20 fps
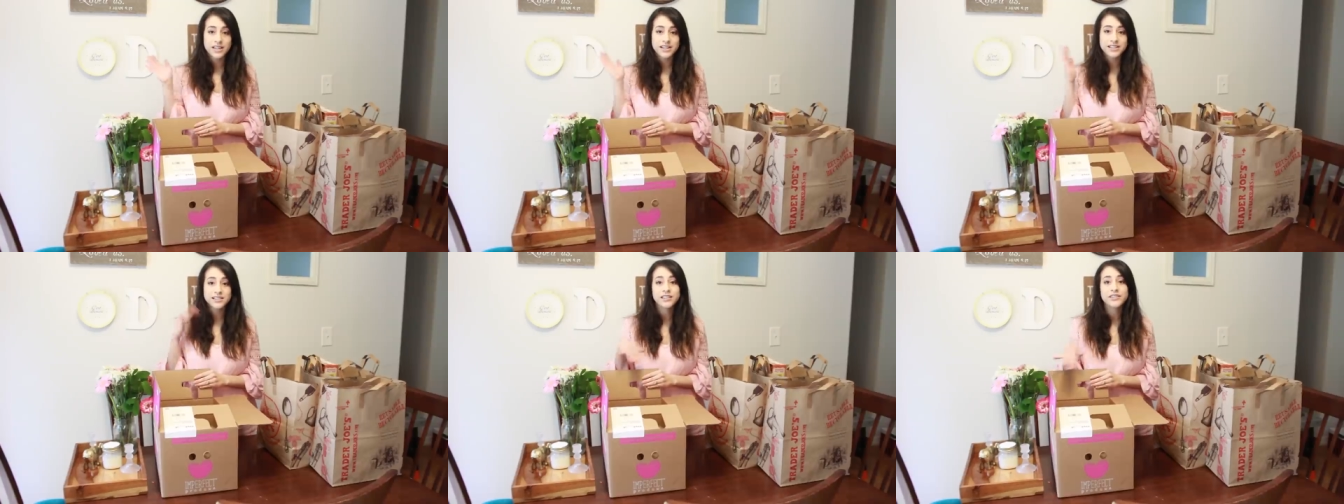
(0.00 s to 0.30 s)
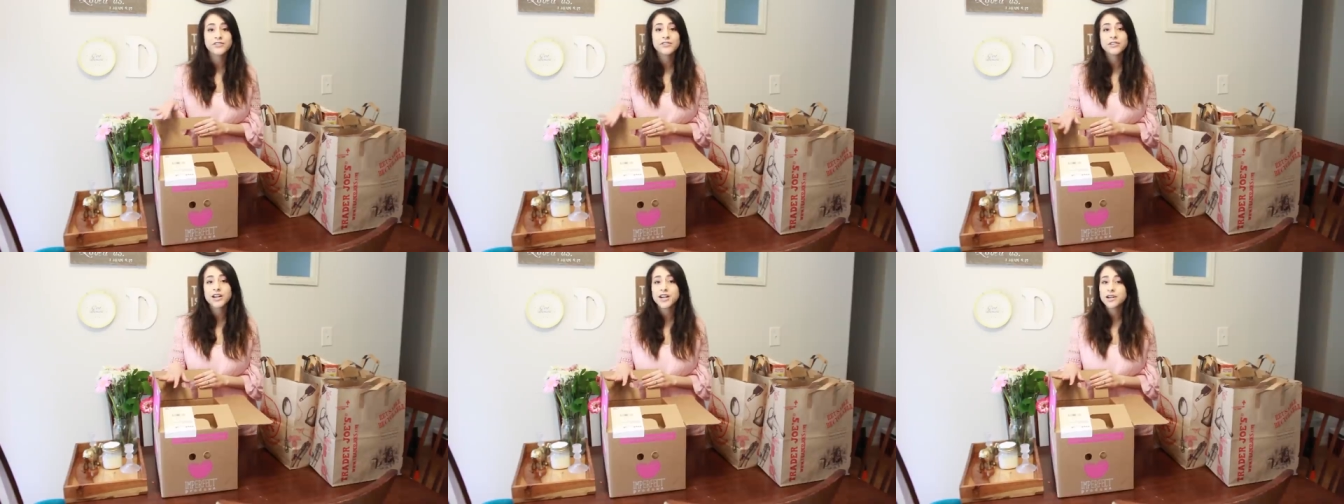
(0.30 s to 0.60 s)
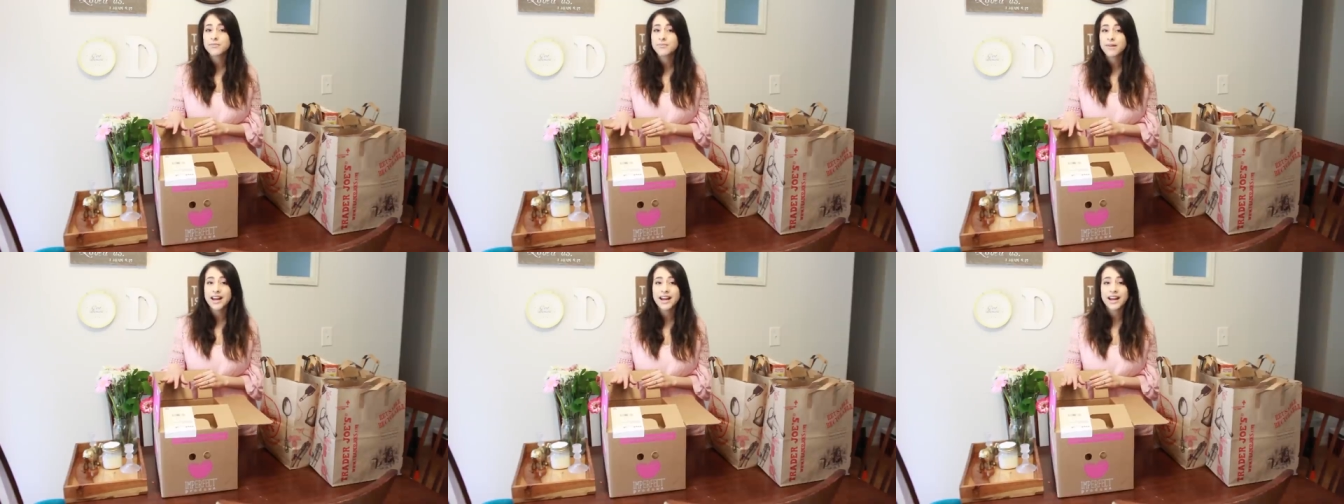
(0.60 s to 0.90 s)
They deliver
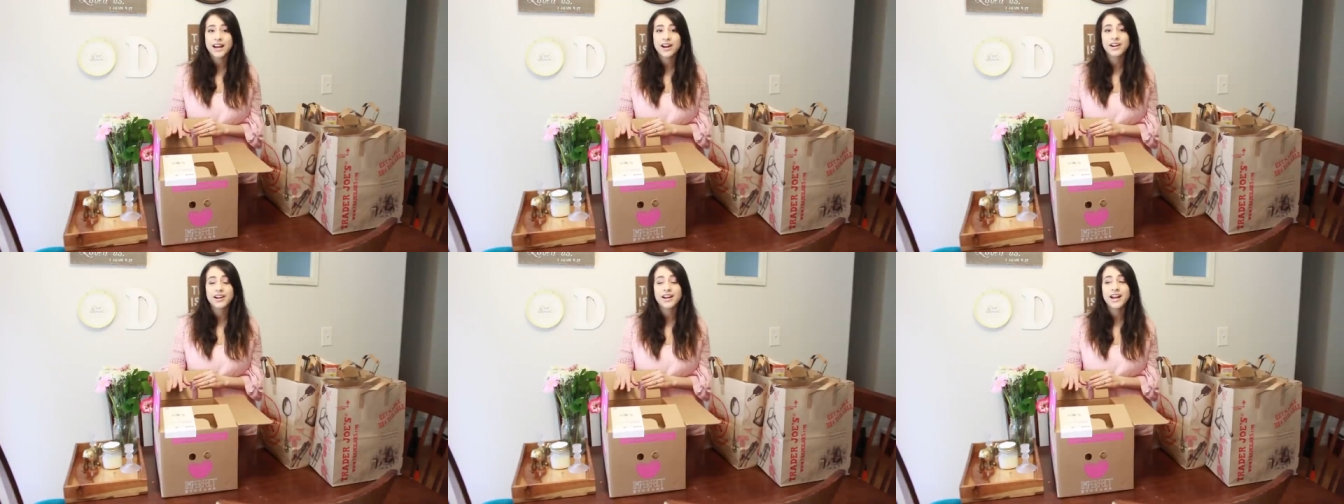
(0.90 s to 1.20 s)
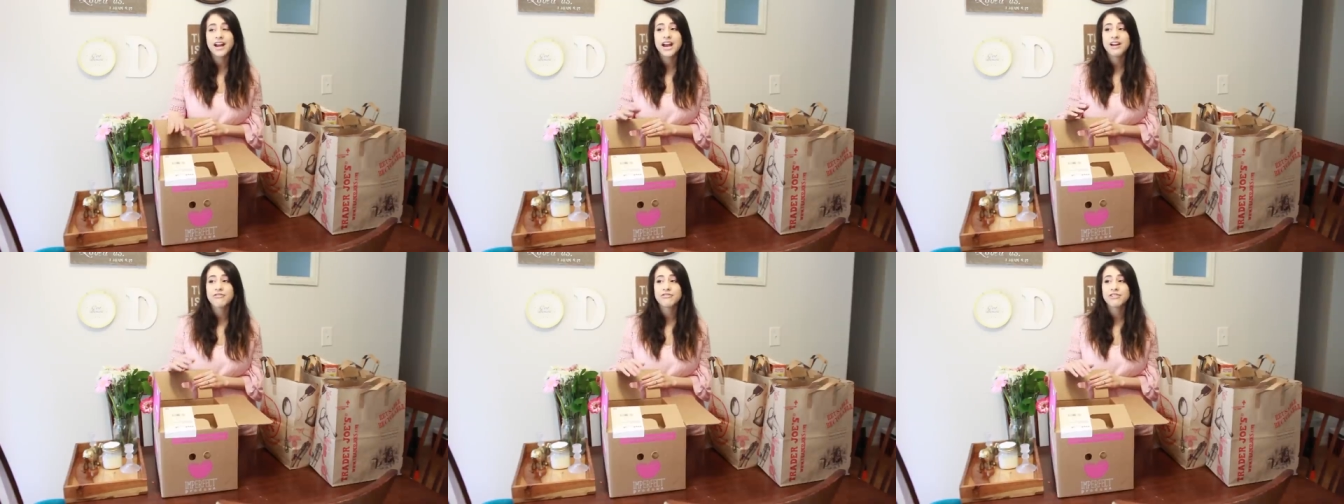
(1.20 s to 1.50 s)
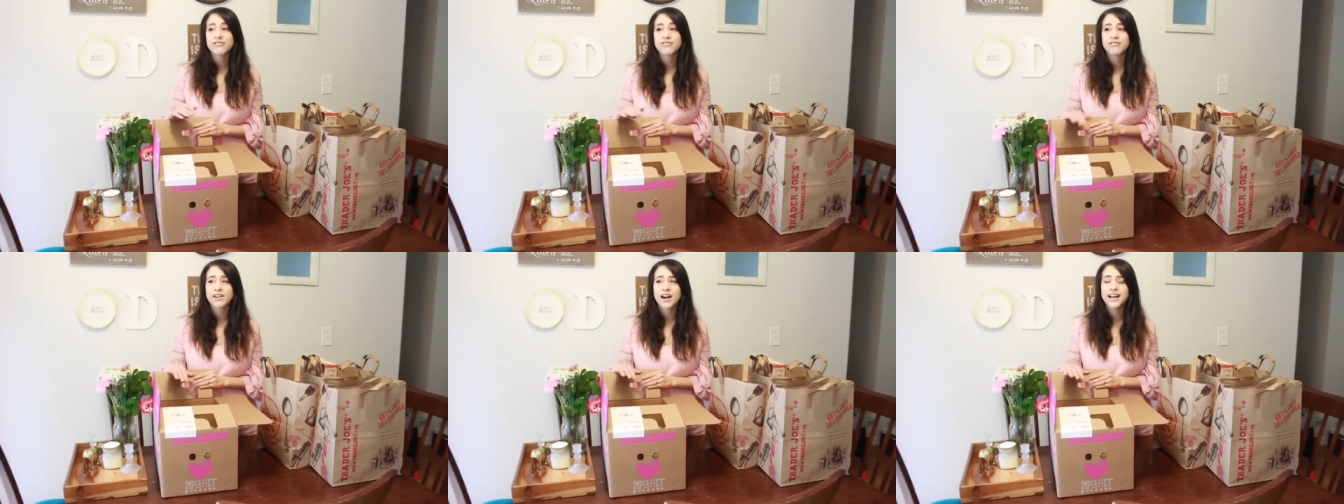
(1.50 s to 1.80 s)
in my area
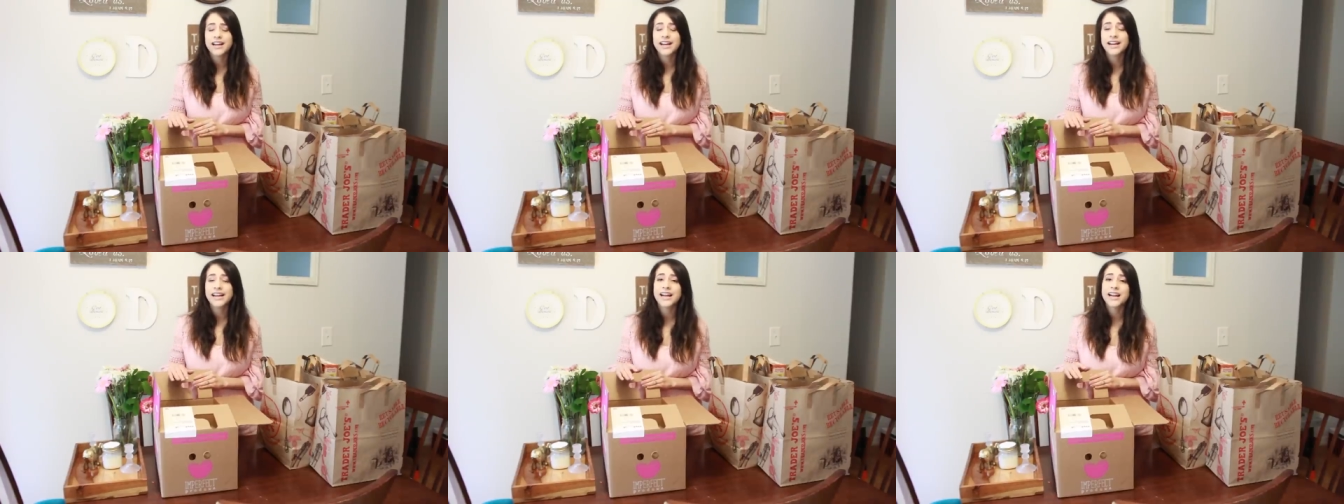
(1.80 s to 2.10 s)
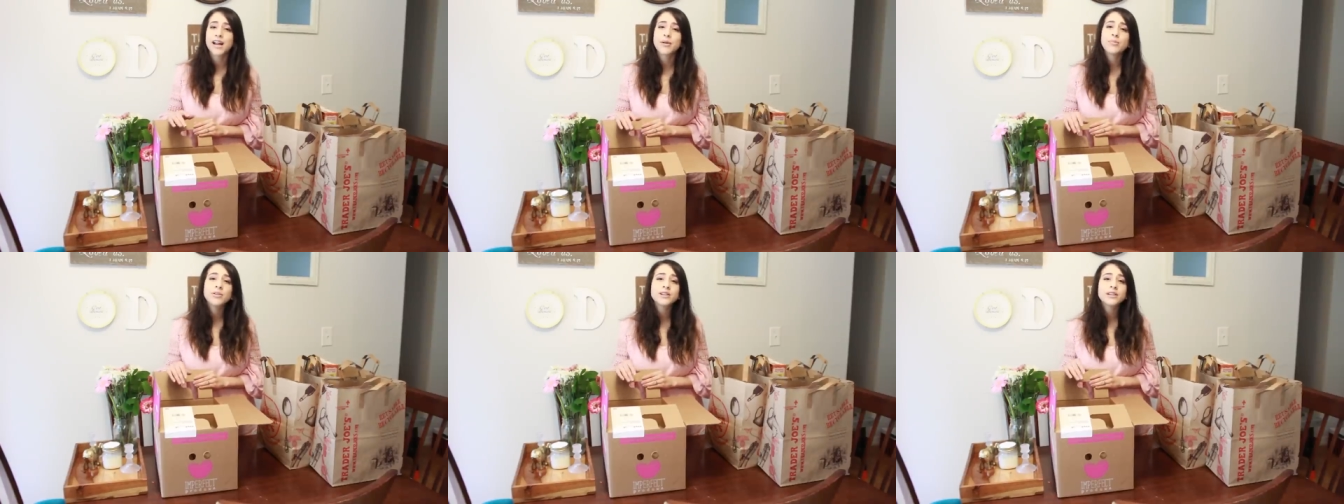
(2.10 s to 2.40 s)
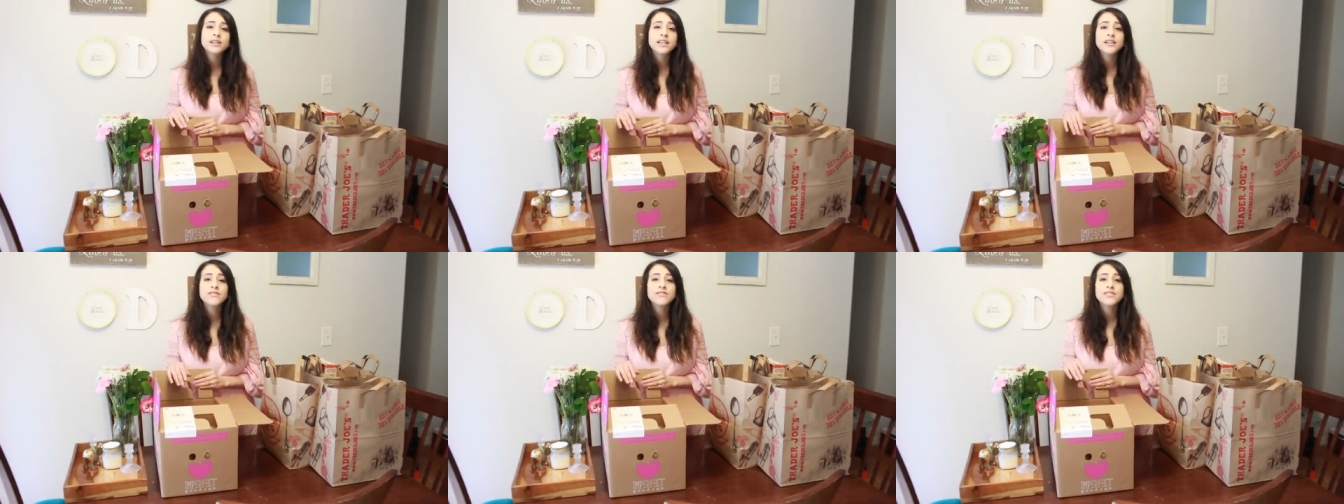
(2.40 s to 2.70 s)
every Friday and I
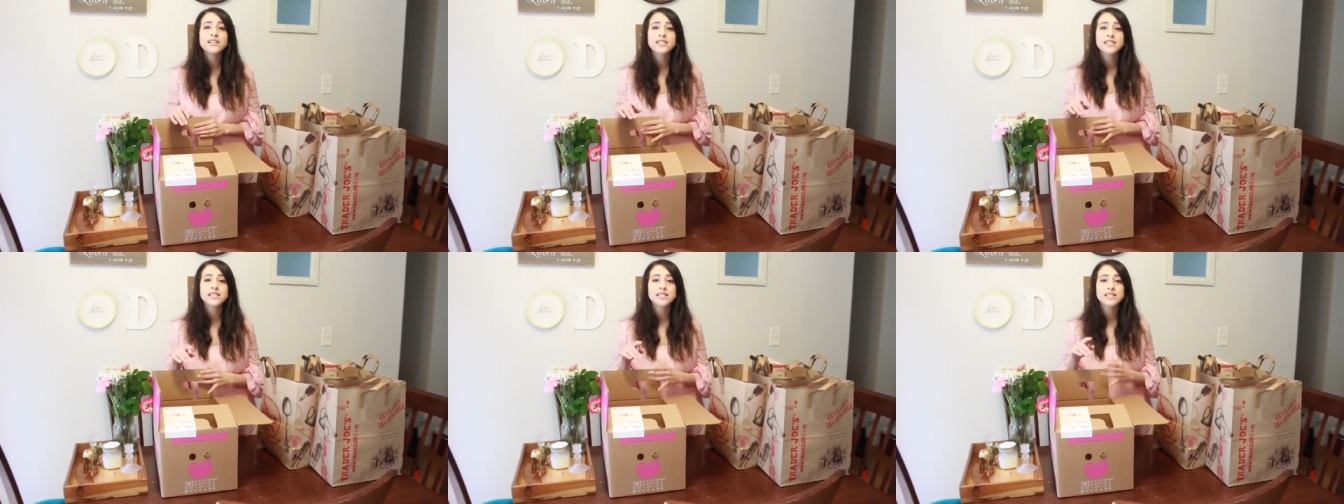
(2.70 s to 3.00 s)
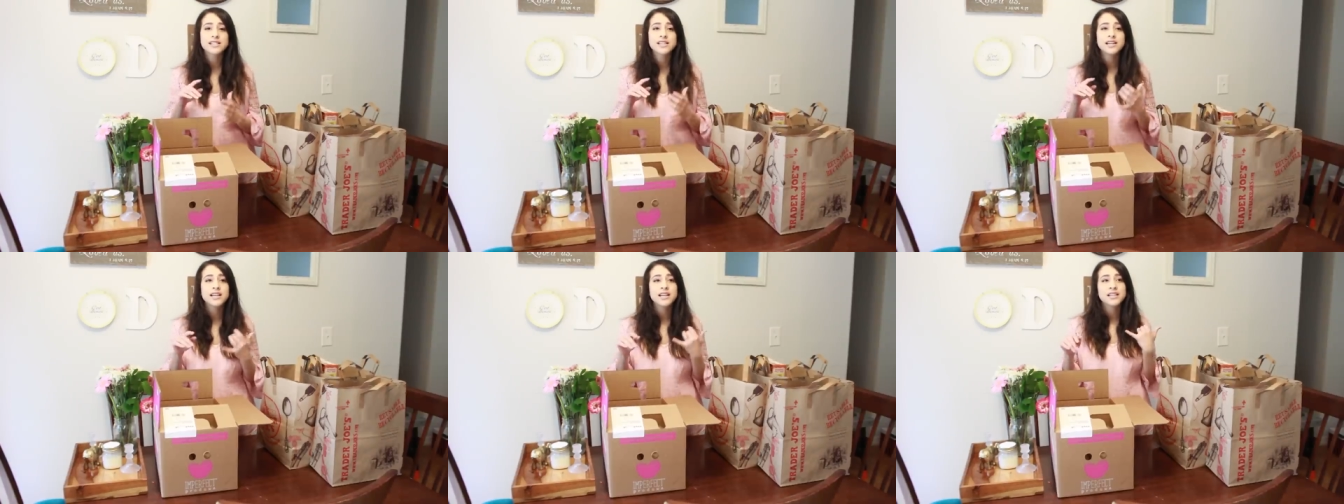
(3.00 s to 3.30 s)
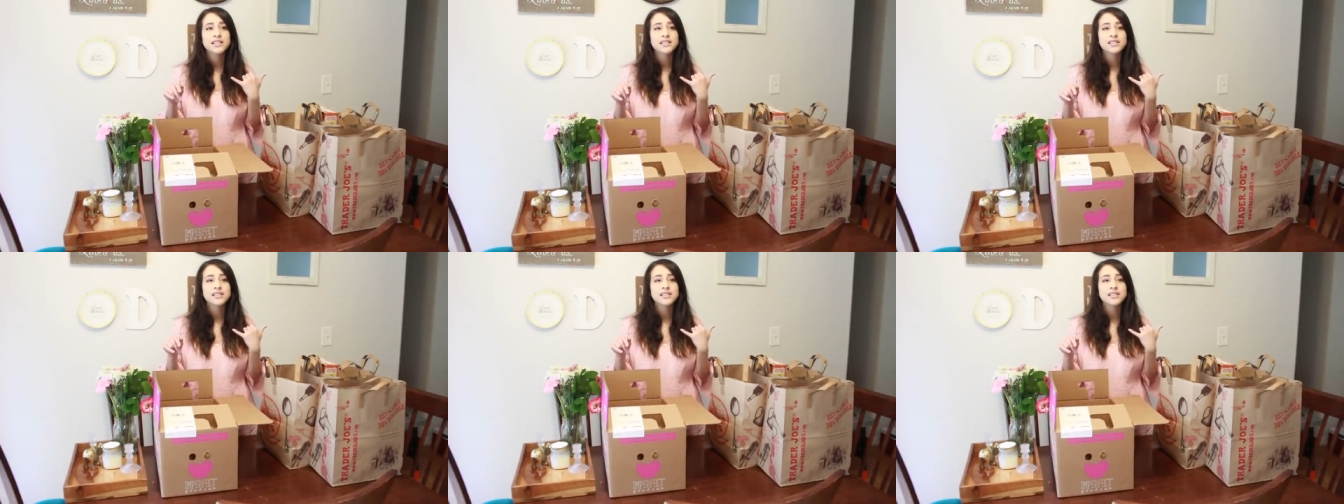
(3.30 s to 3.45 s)
believe this is